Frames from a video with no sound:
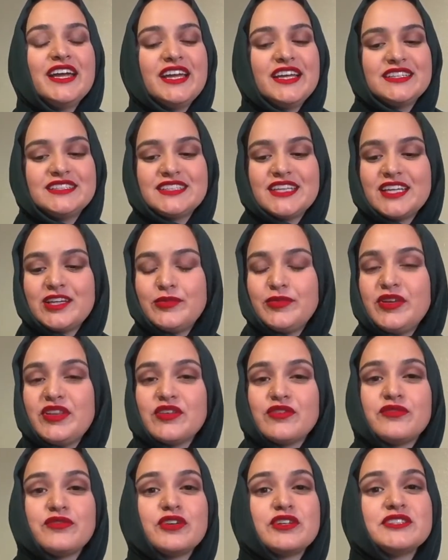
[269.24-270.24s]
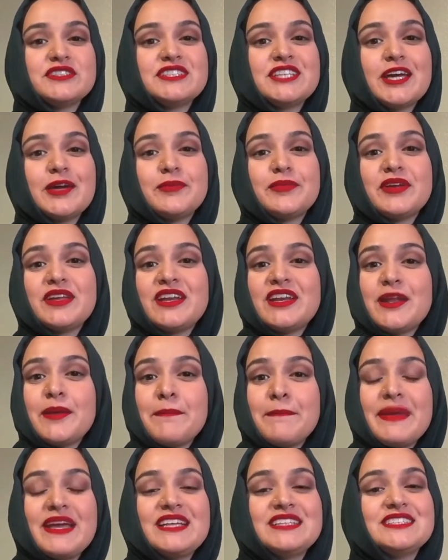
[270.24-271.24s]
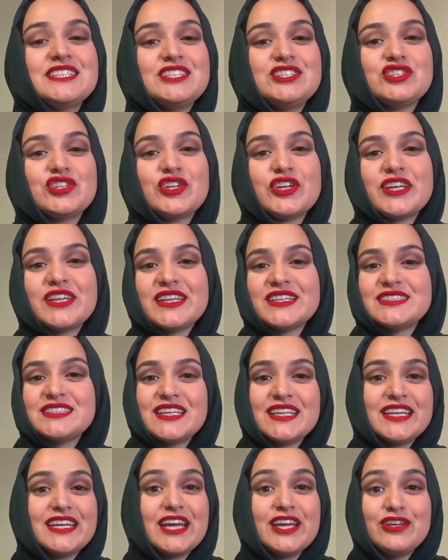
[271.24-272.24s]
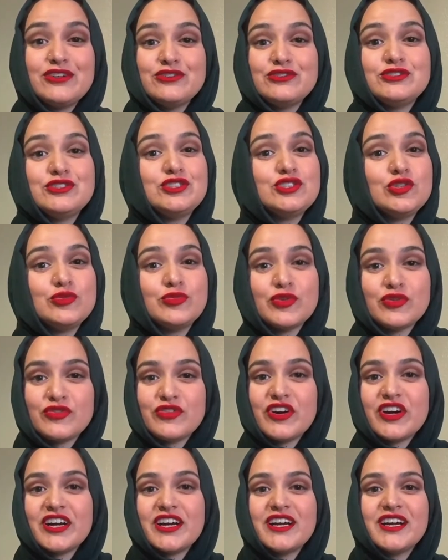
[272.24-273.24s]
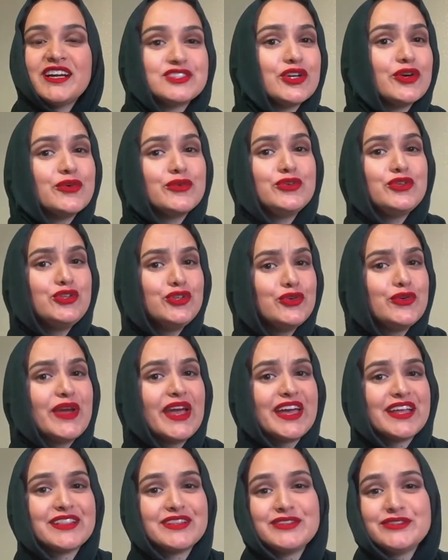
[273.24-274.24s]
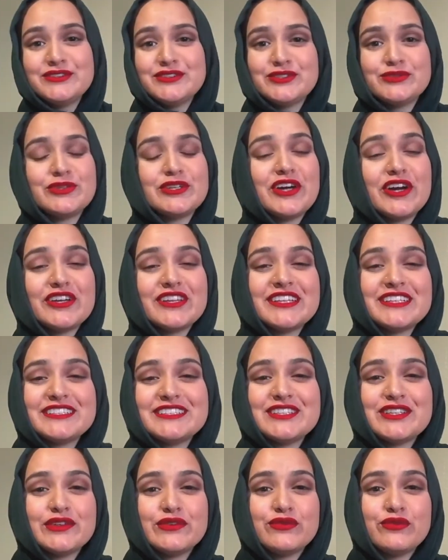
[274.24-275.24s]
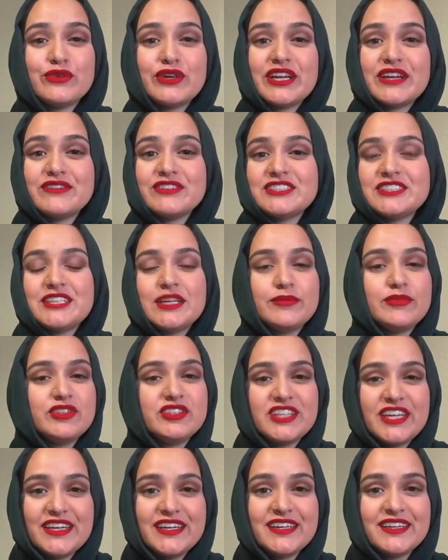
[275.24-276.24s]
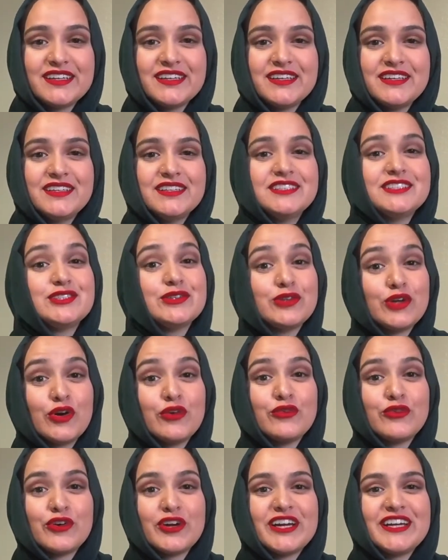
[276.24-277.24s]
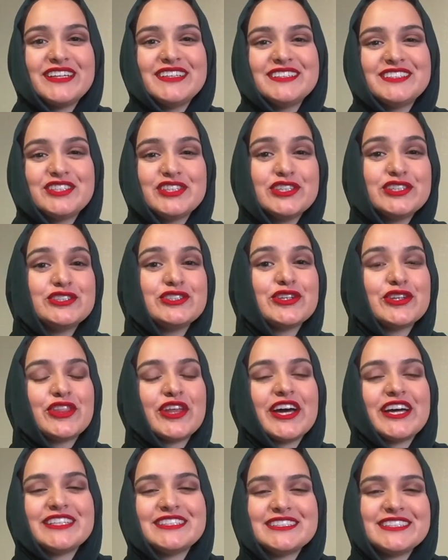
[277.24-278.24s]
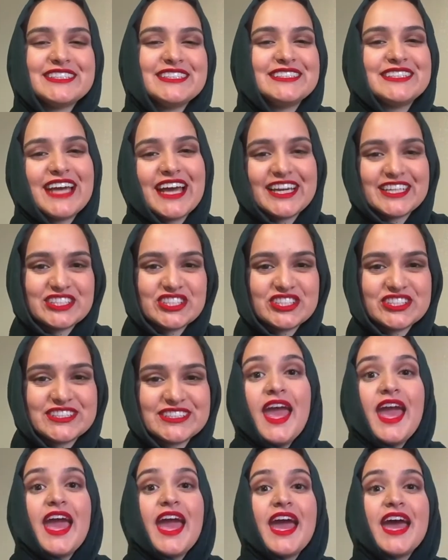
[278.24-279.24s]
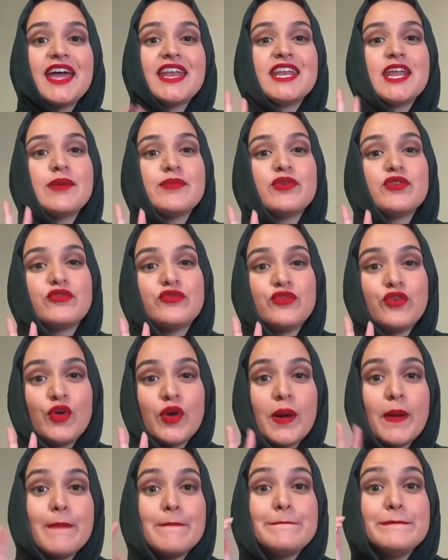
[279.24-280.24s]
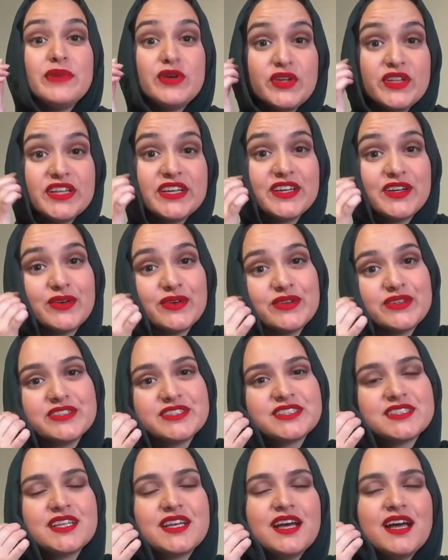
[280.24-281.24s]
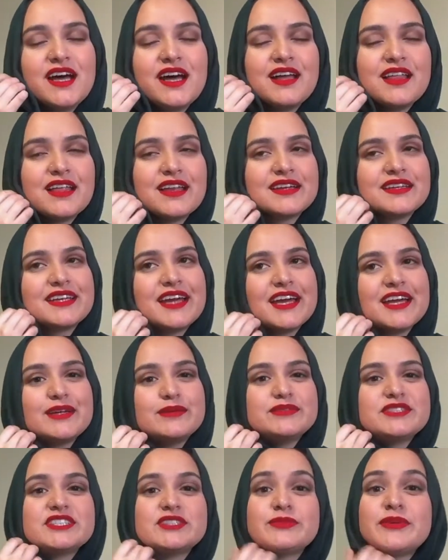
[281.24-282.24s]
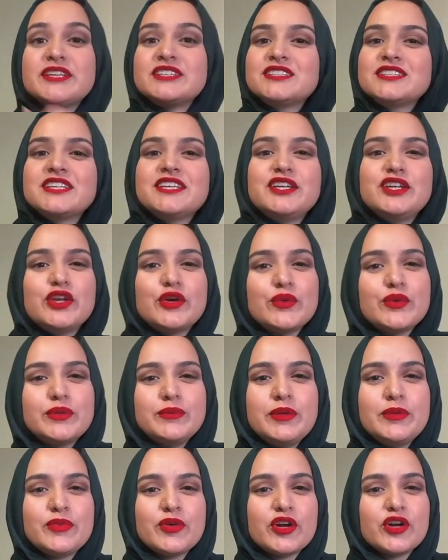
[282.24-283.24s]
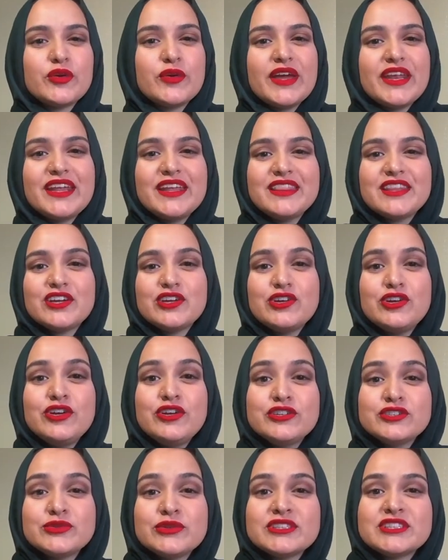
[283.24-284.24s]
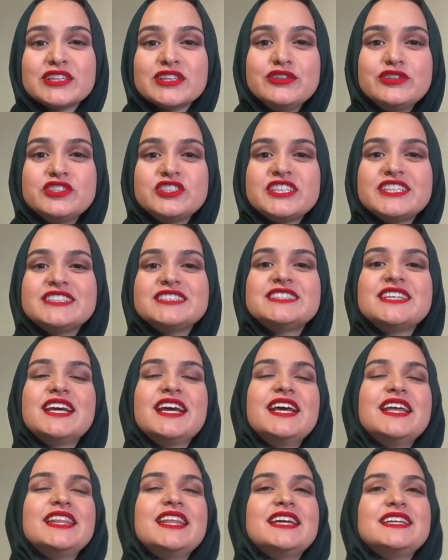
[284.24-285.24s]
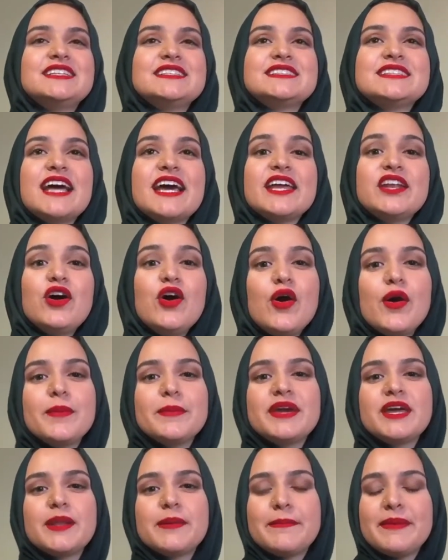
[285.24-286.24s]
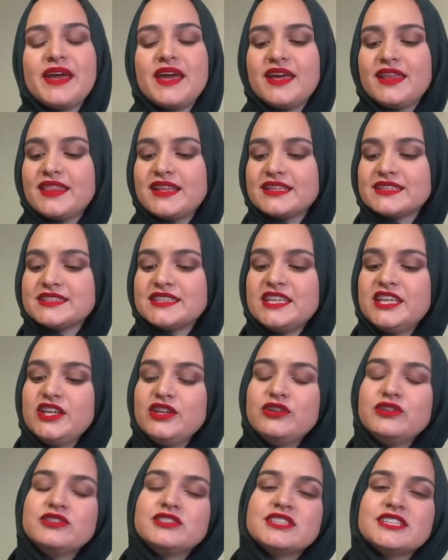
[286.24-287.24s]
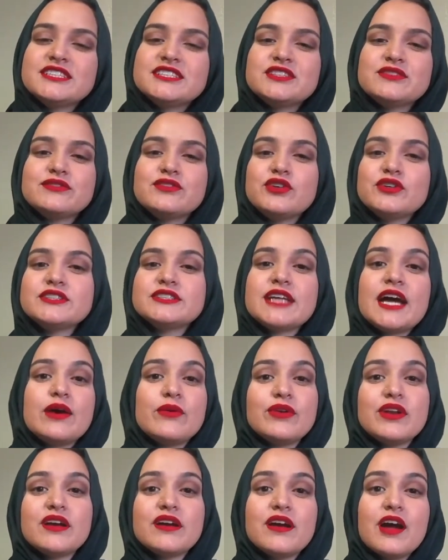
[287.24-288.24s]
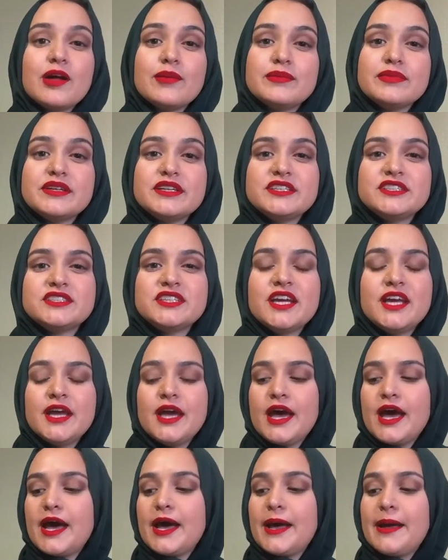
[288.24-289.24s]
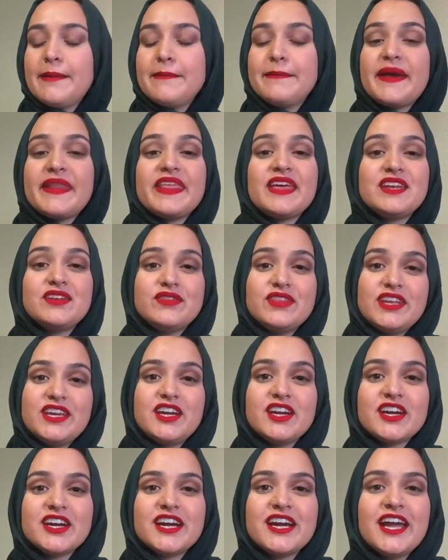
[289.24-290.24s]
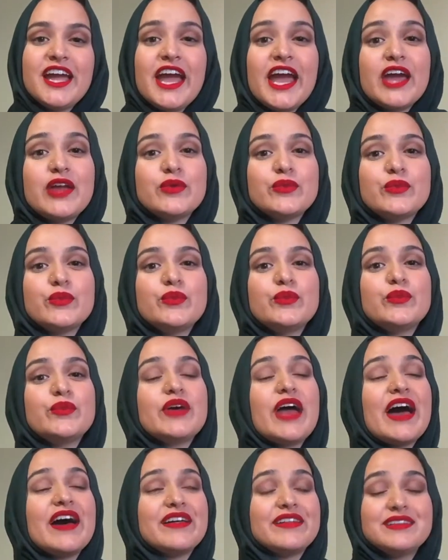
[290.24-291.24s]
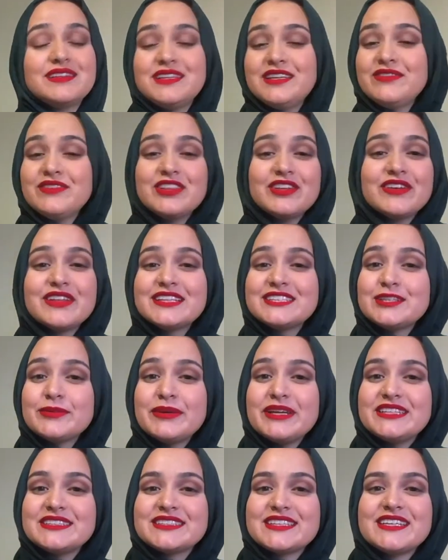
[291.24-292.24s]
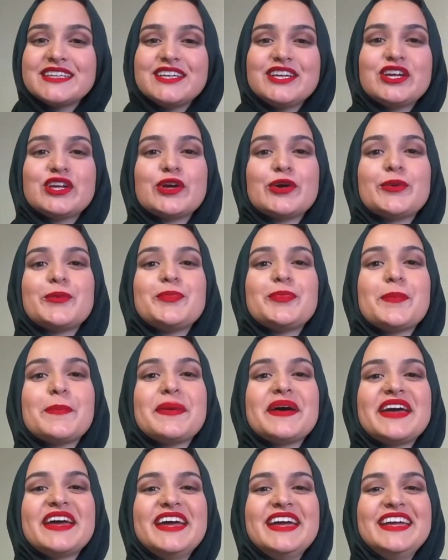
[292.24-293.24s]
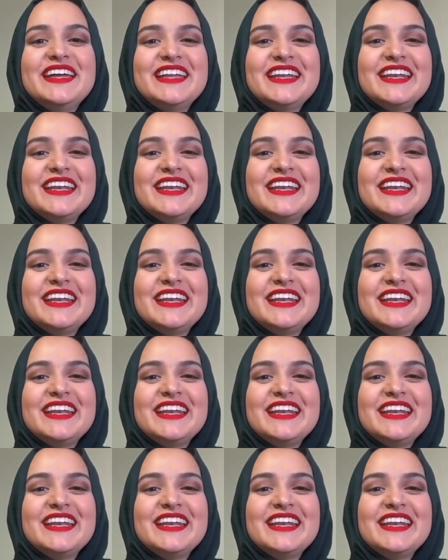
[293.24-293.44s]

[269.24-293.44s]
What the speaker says: it's going to be the first step in an amazing journey that's going to get you super far. So you can't lose regardless of whatever step you take. So go for it. Turns your thoughts into action. And number four, bullet goals. A lot of times, especially, you know, when people are creating their New Year's resolutions, they decide, oh, I'm gonna make this huge list of goals that I'm gonna accomplish by the end of the year. And even though that's amazing, you know, but